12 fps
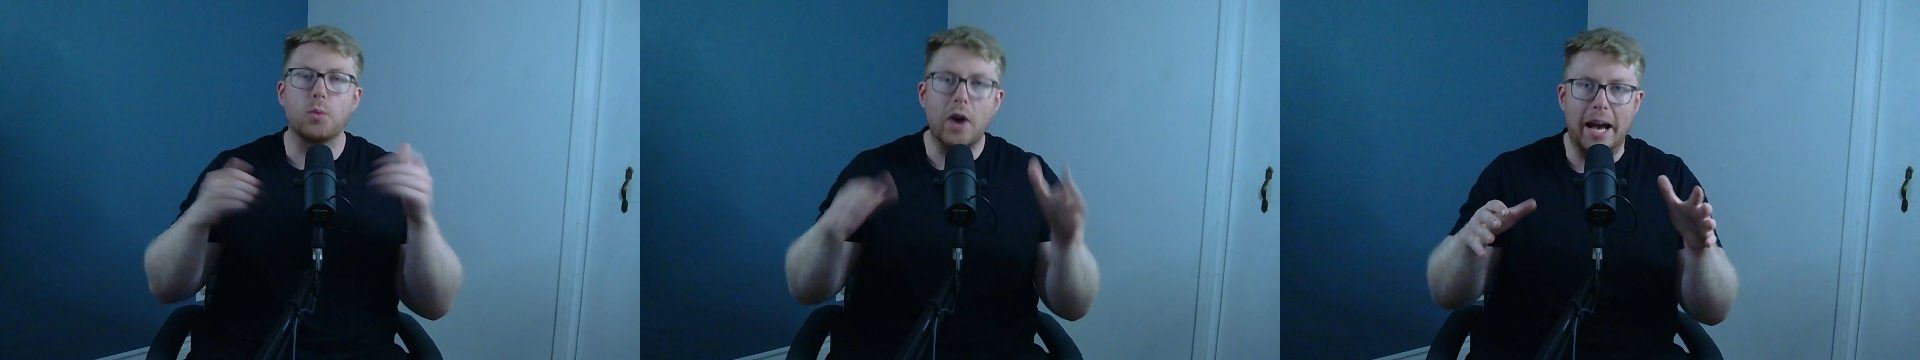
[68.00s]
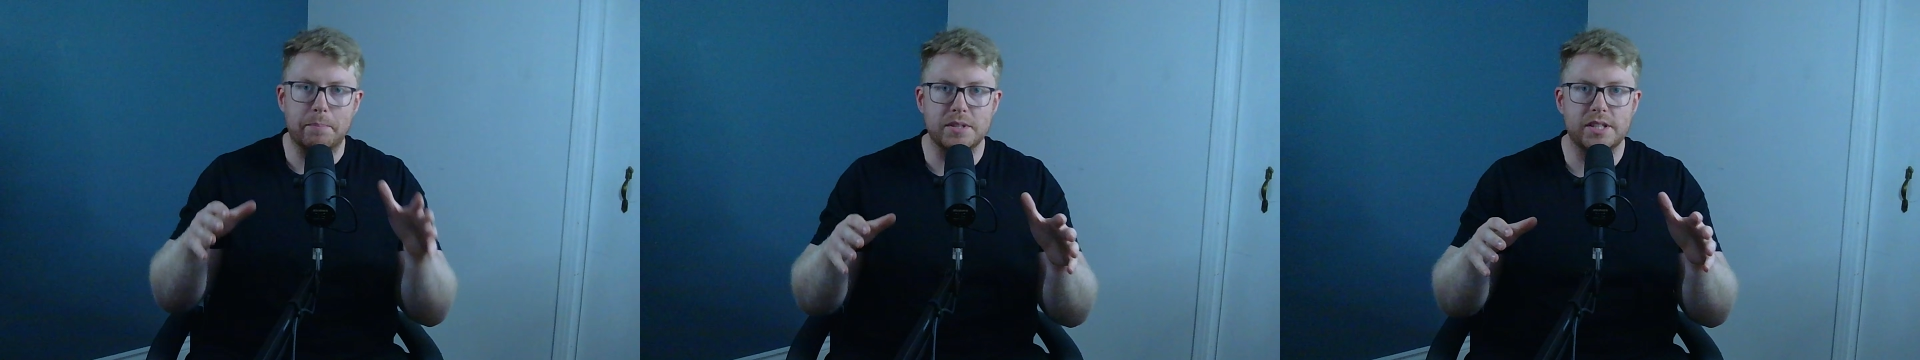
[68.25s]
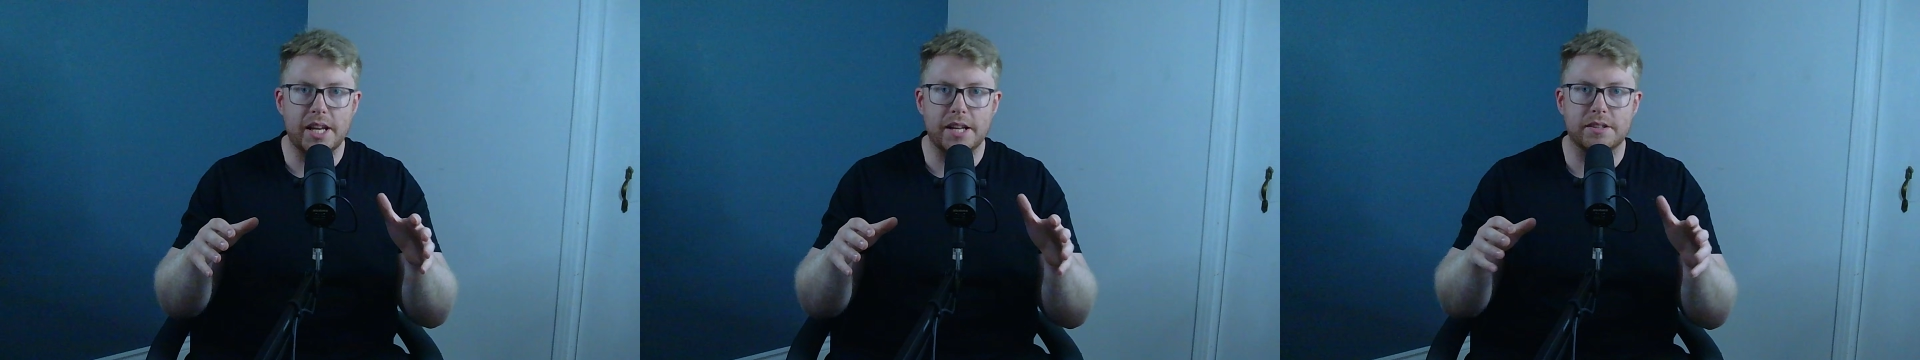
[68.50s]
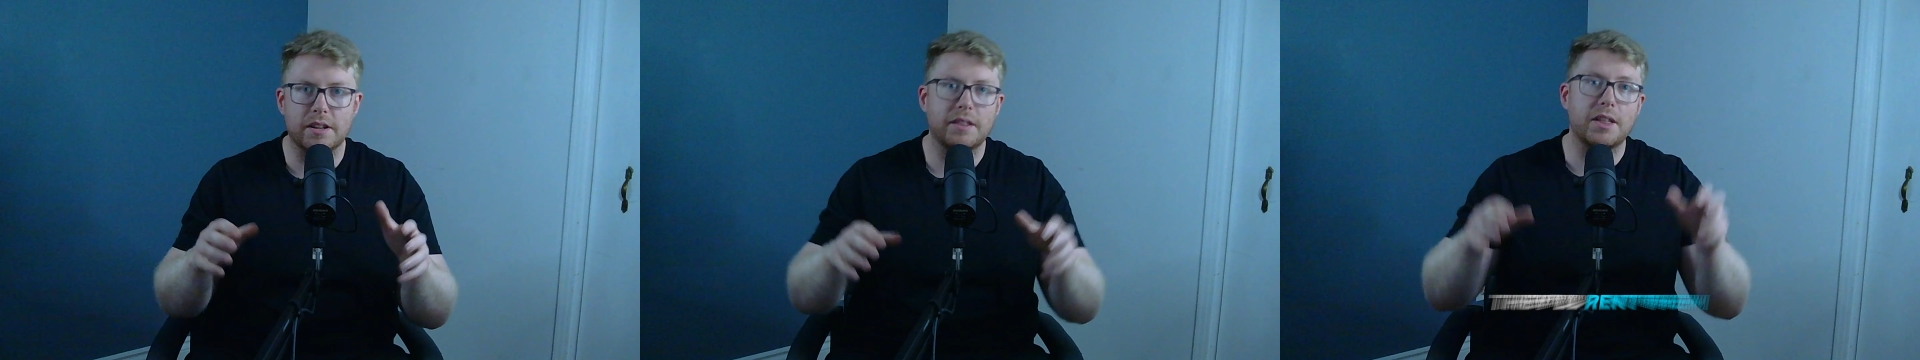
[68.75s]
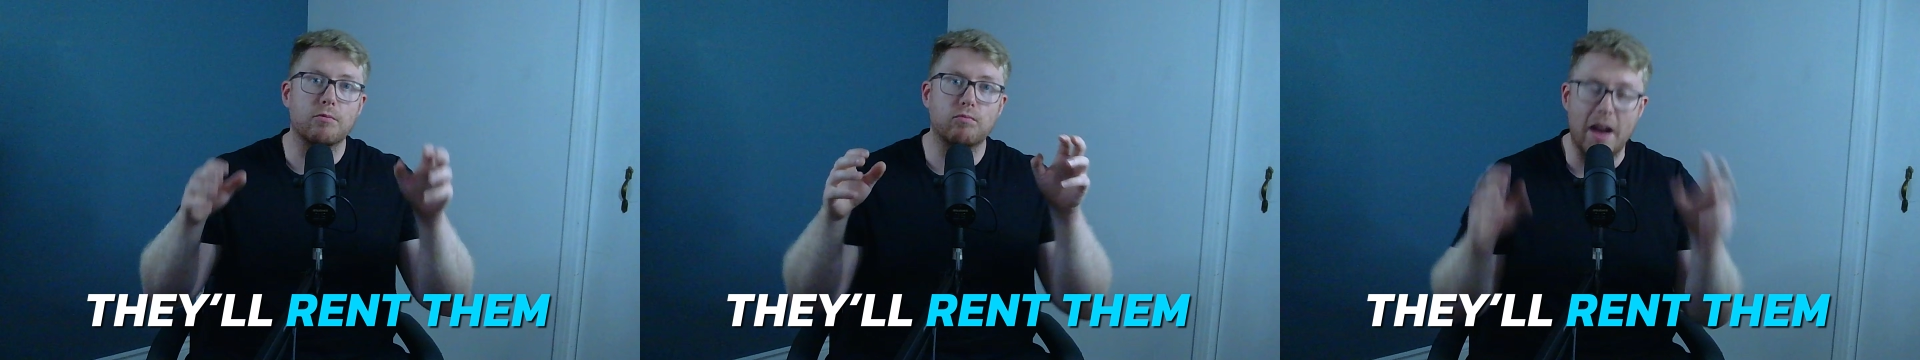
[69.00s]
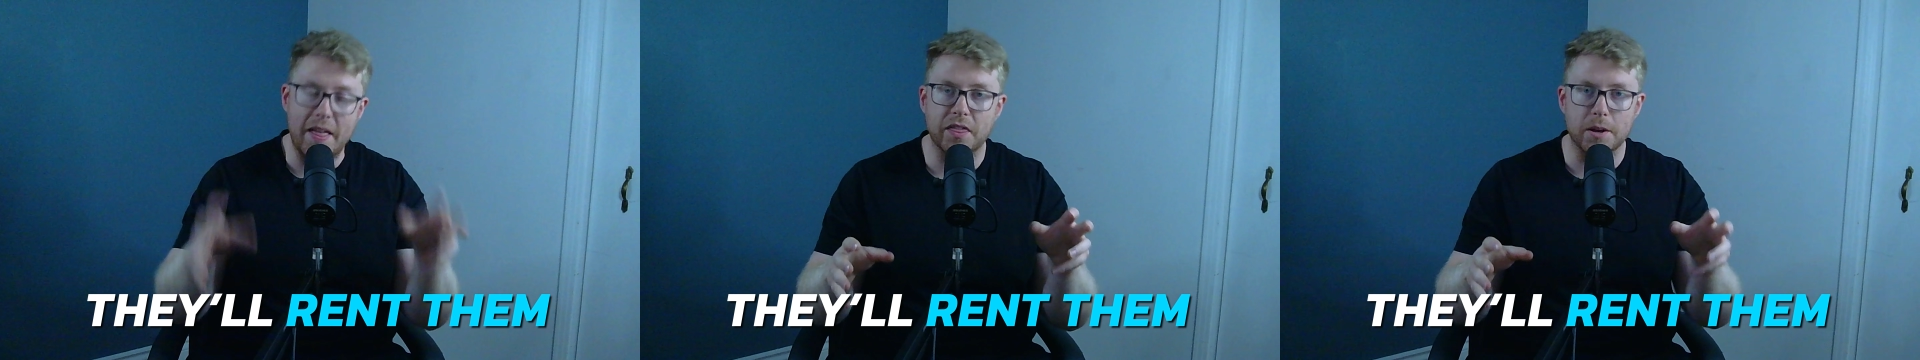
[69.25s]
what happens is they'll
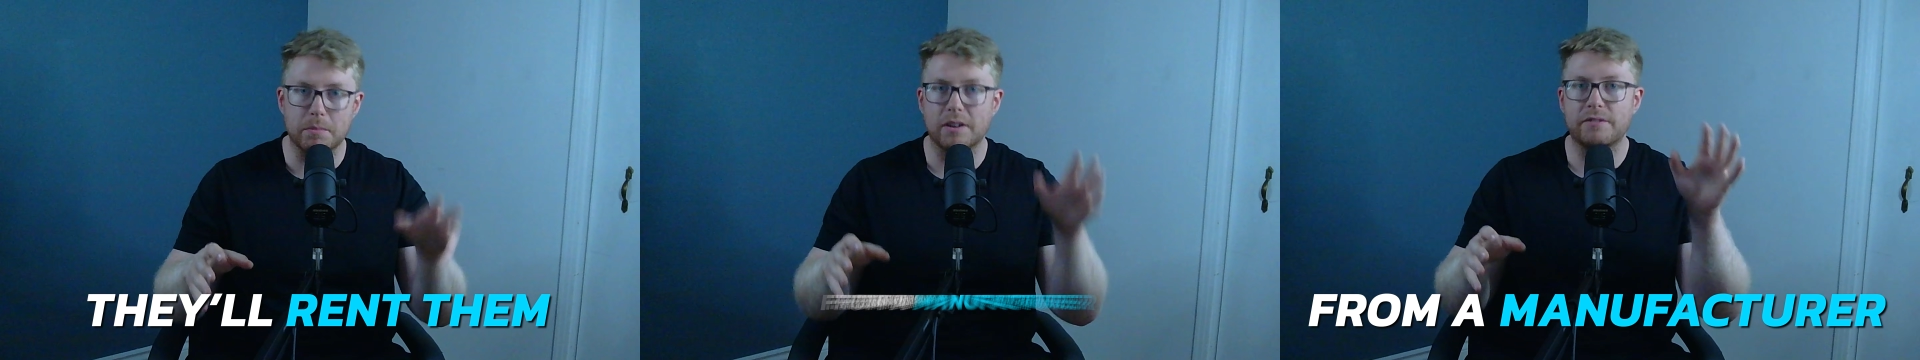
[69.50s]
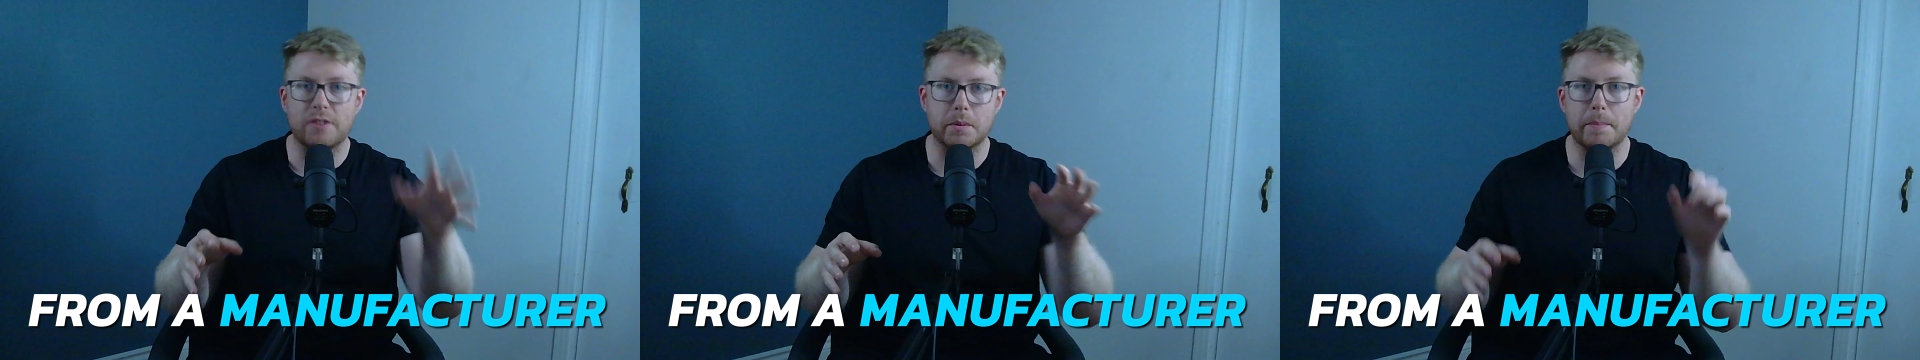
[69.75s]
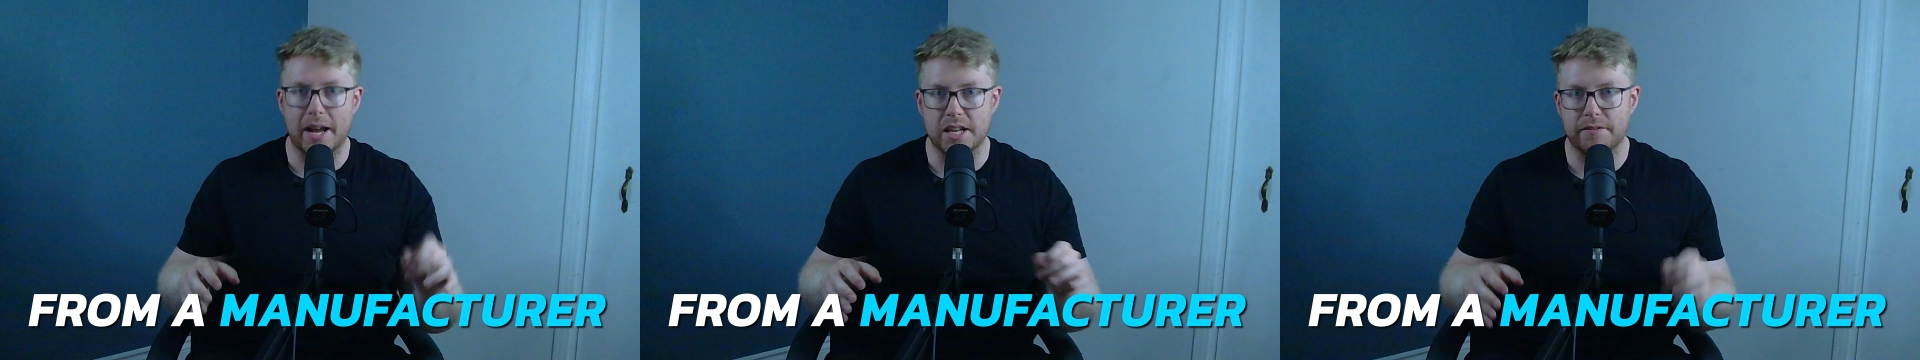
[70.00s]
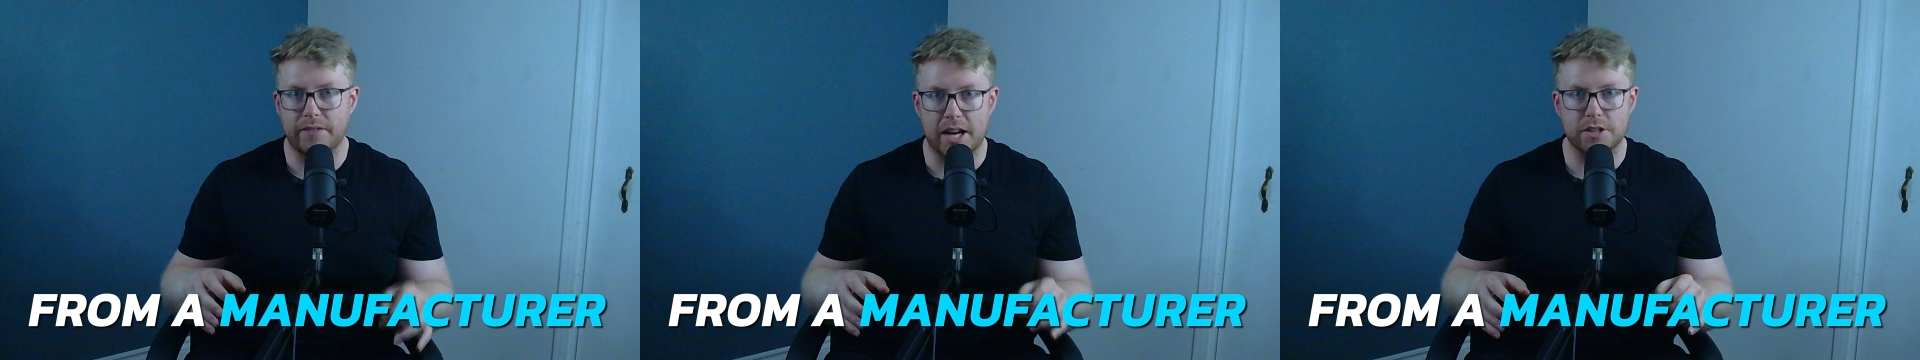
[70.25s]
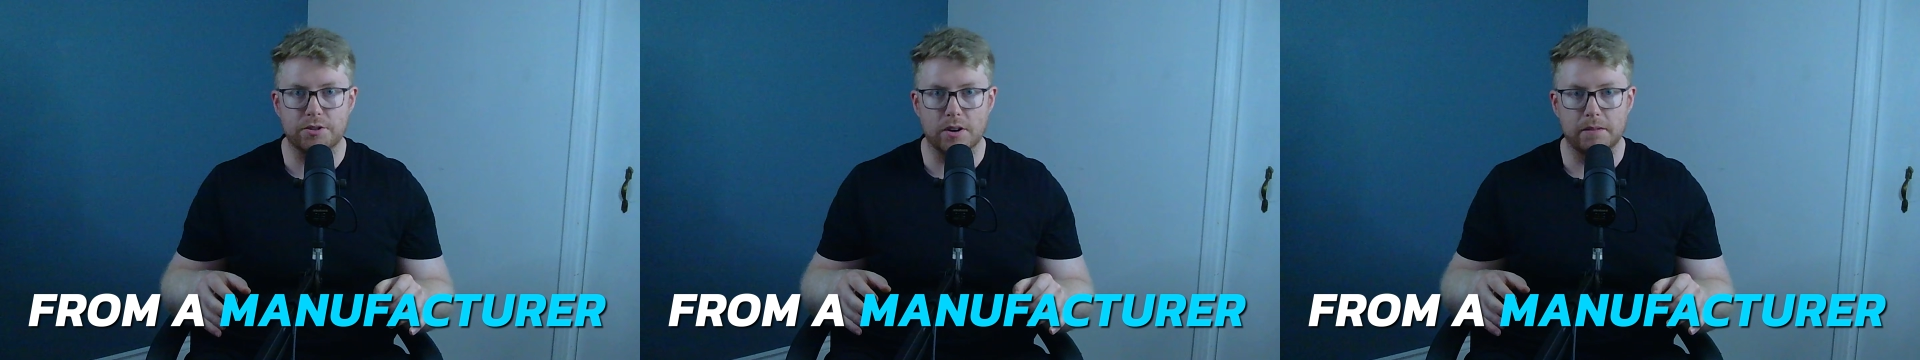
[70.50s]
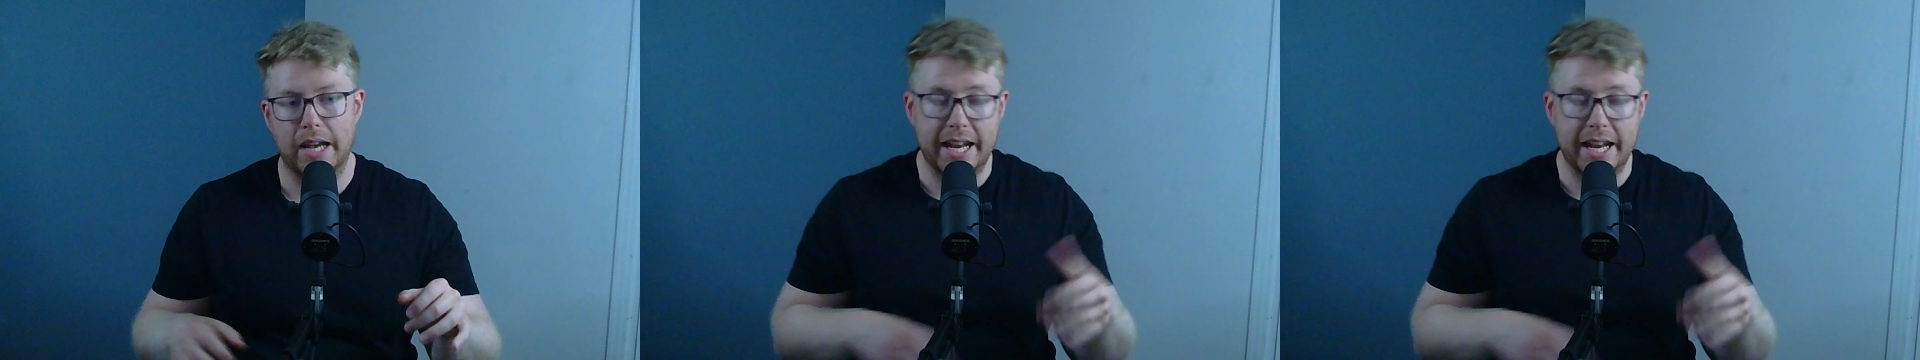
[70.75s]
rent them from a manufacturer.